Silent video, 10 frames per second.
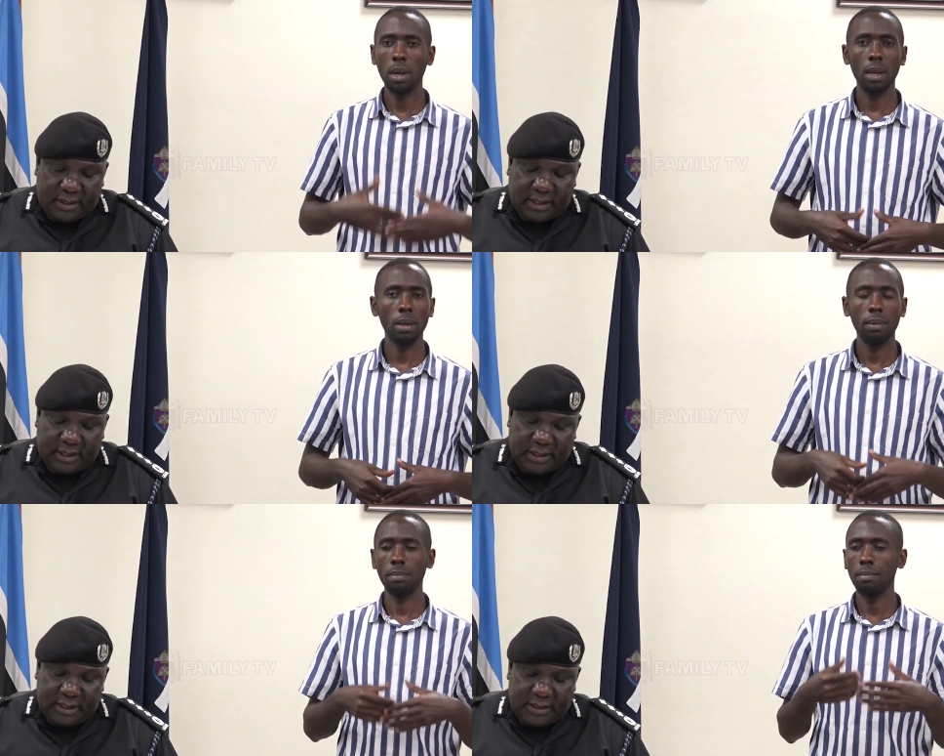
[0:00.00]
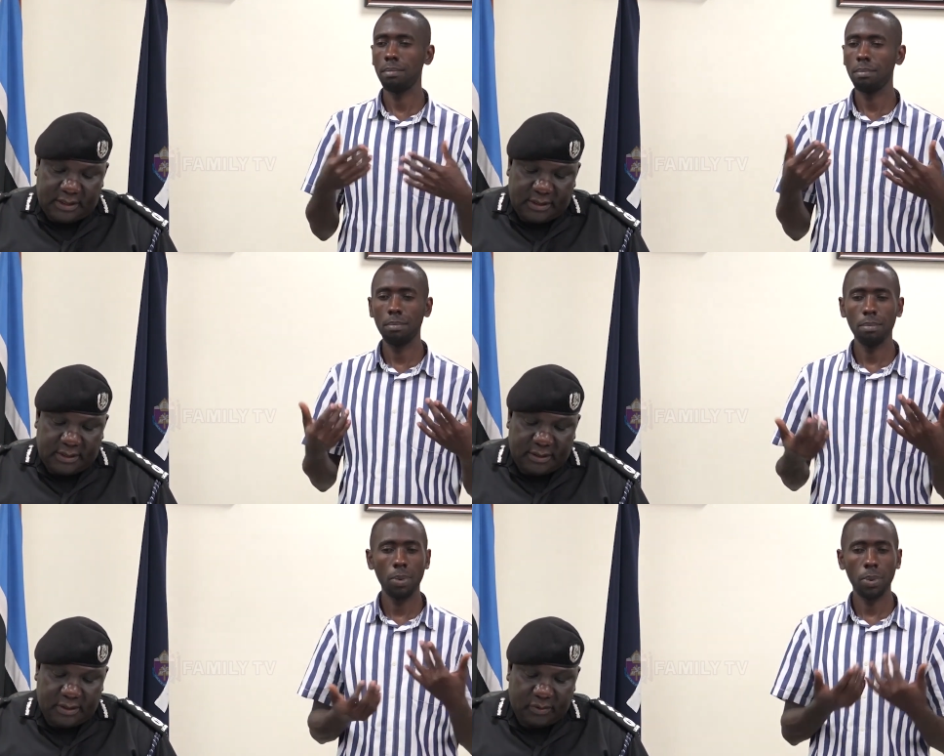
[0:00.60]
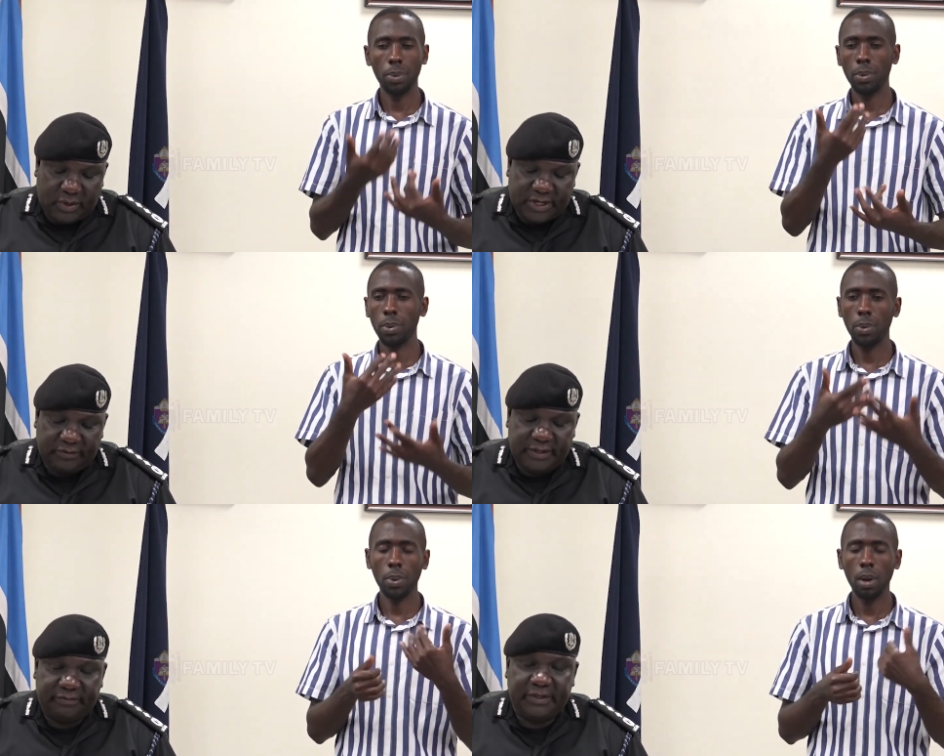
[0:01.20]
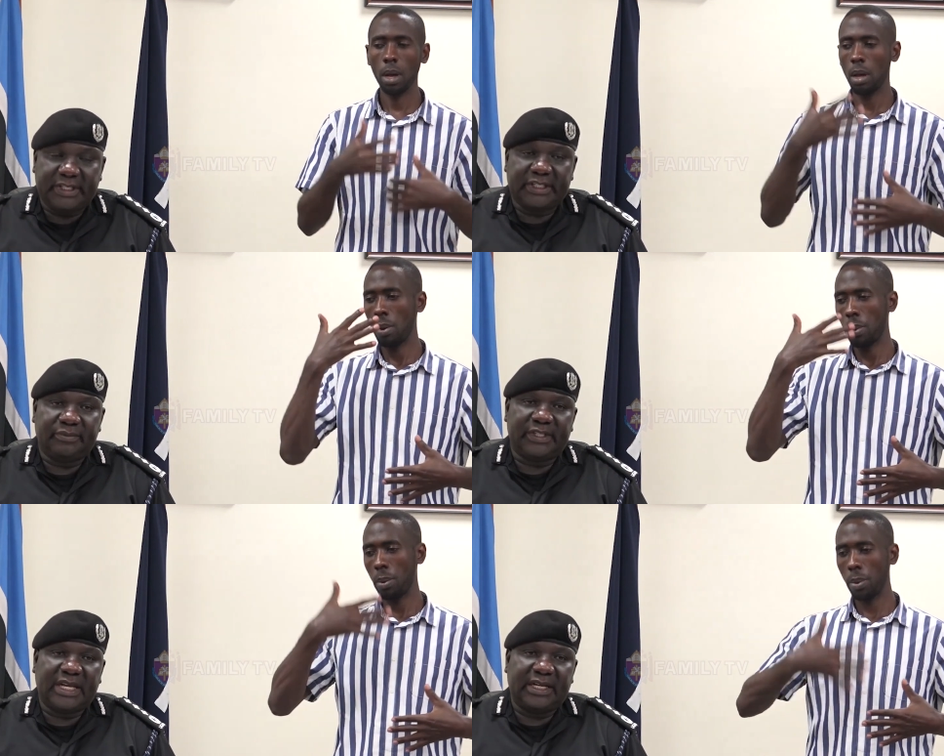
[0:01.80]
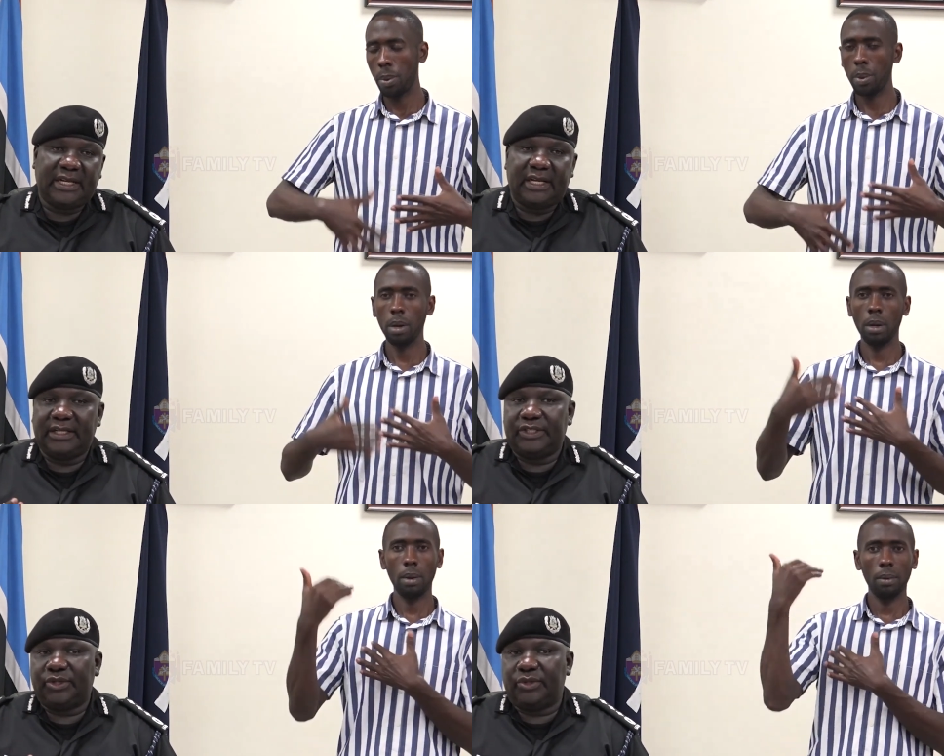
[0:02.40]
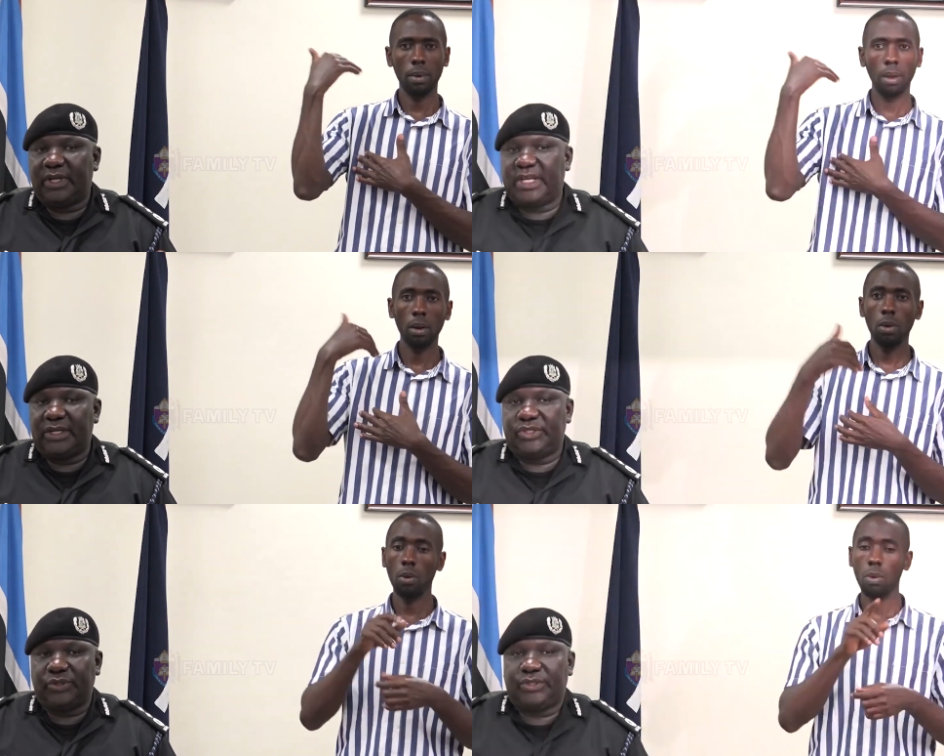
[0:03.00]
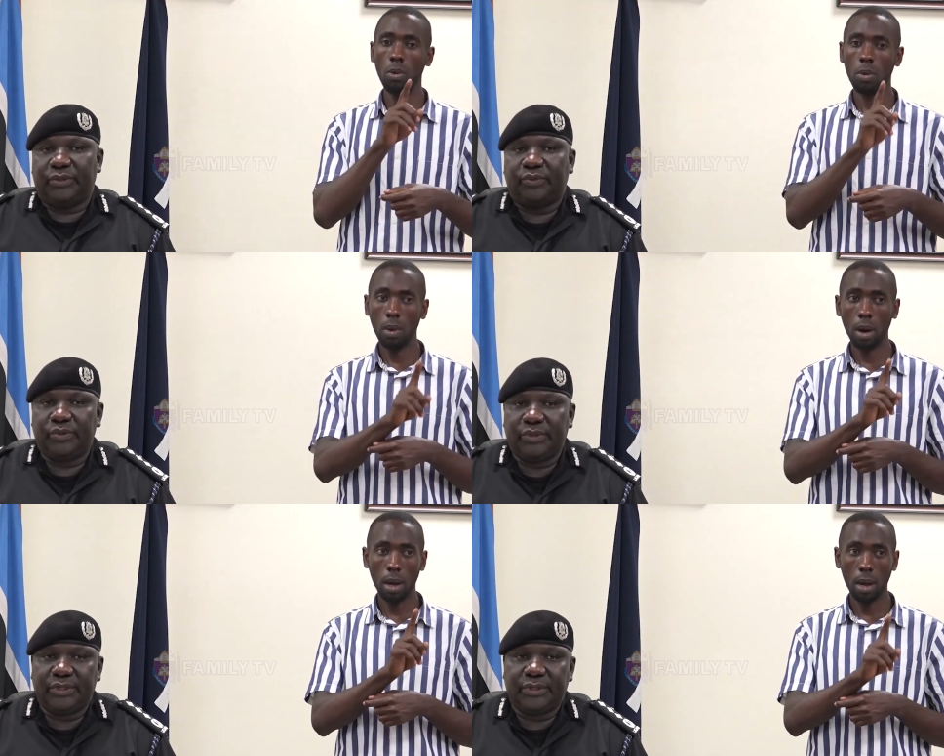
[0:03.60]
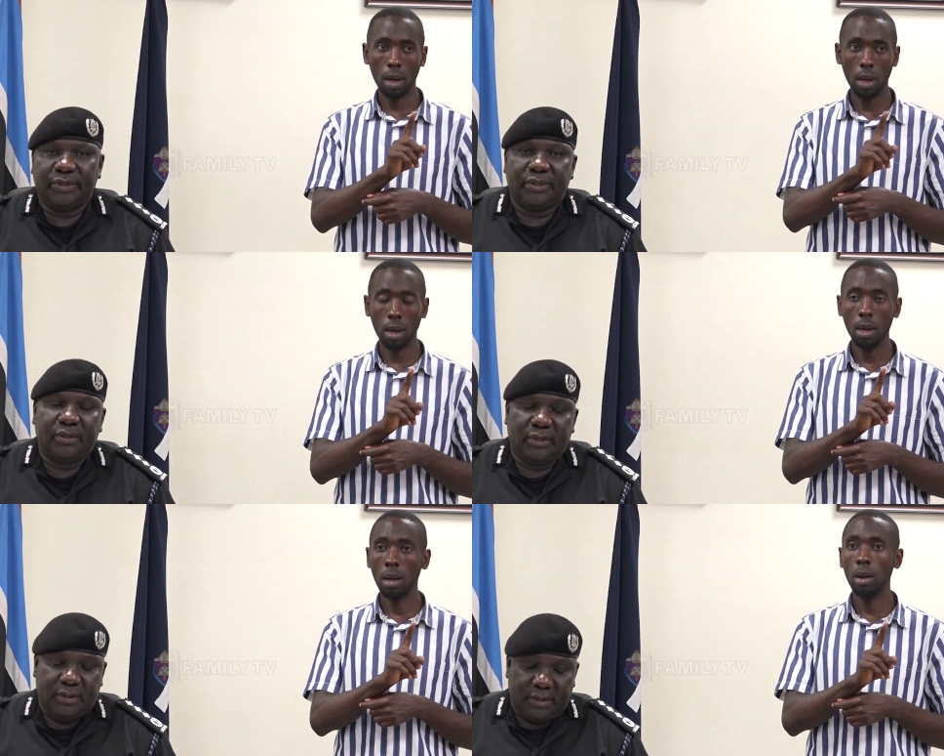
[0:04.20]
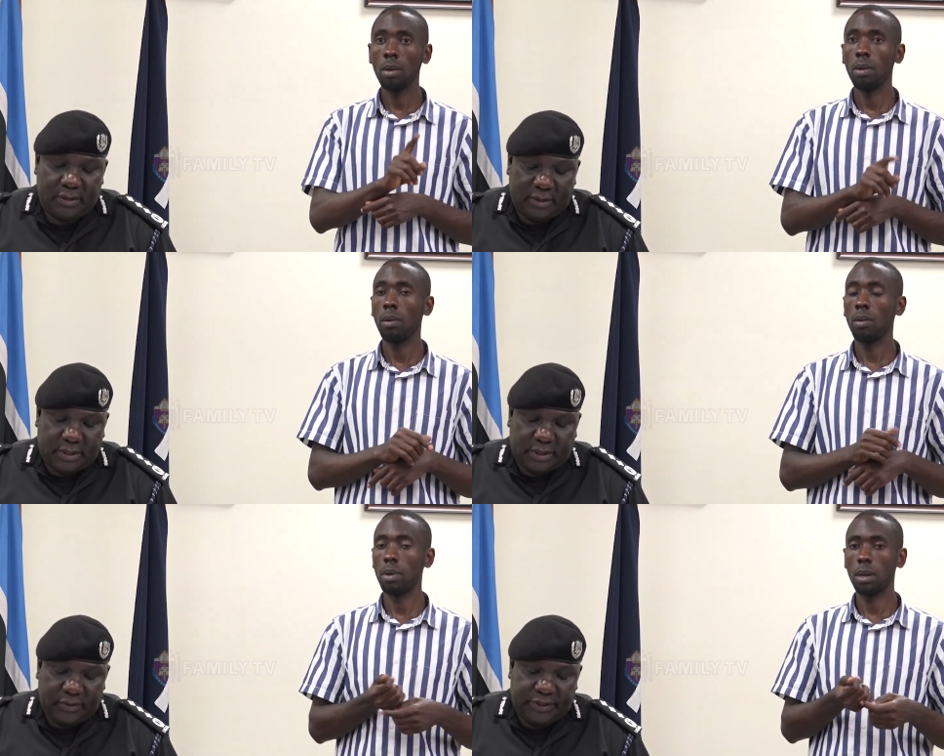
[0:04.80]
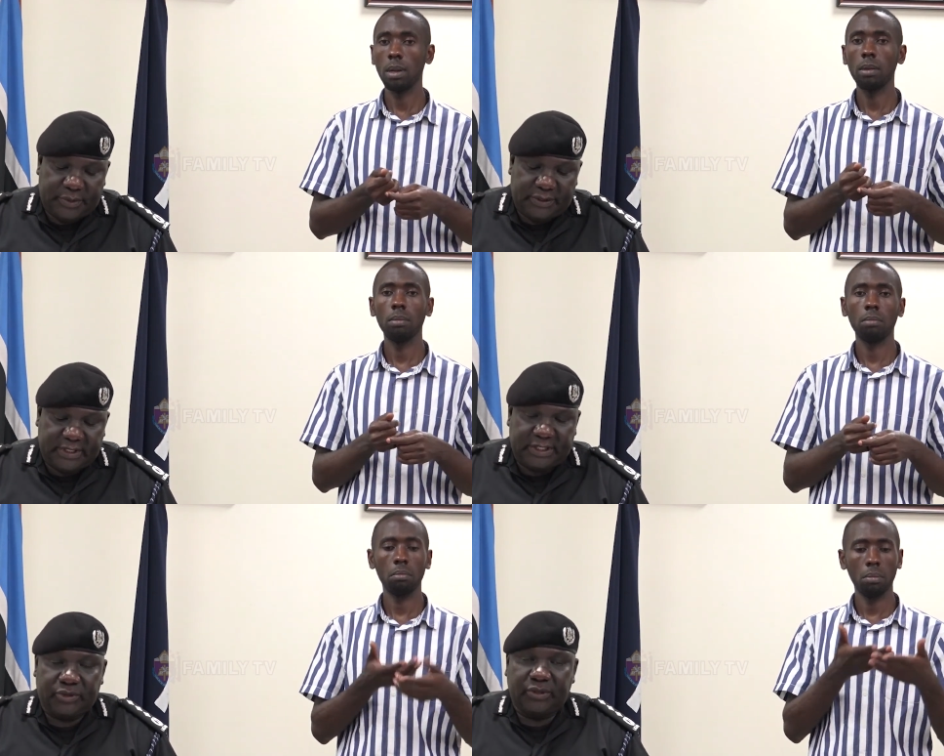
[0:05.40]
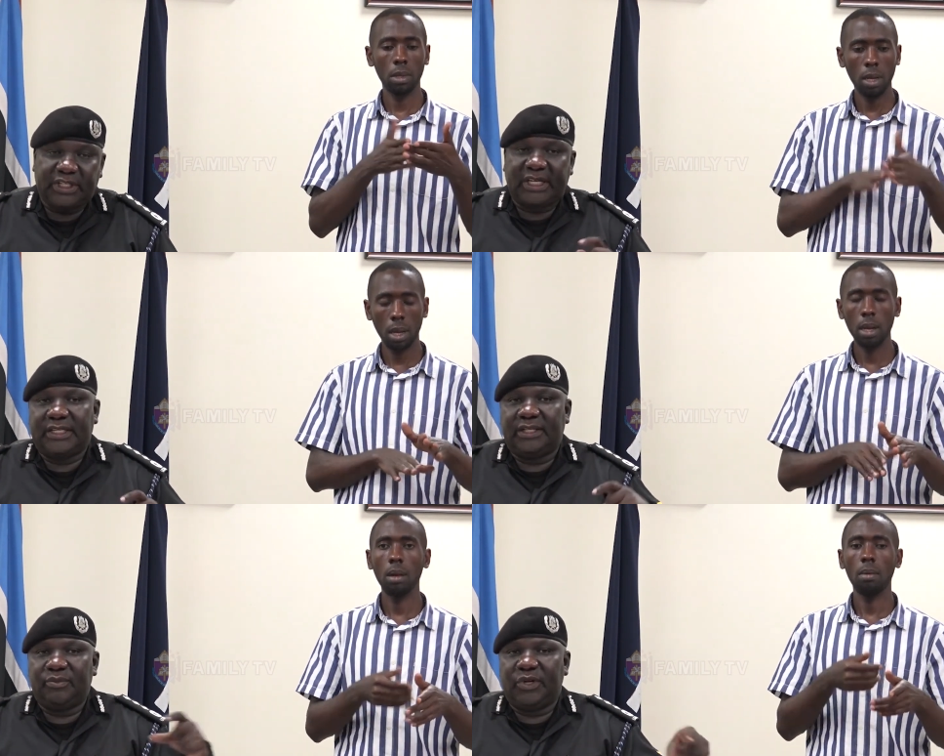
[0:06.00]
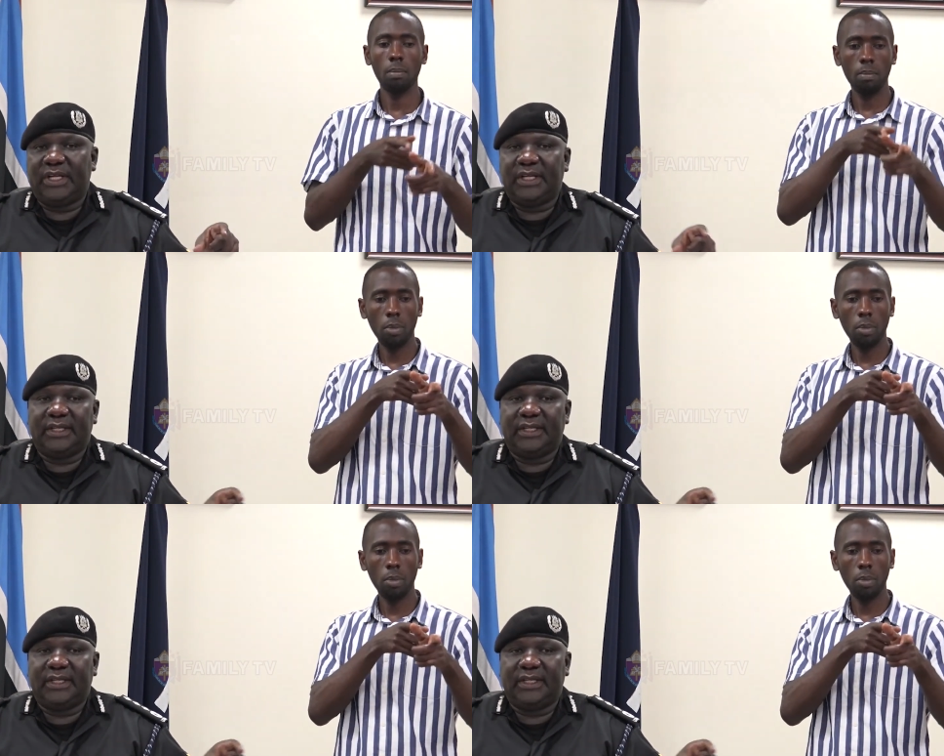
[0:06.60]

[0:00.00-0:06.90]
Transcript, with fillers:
Speaker 1: And uh, one of the victims had an additional gunshot wound, uh, which means they shot at him while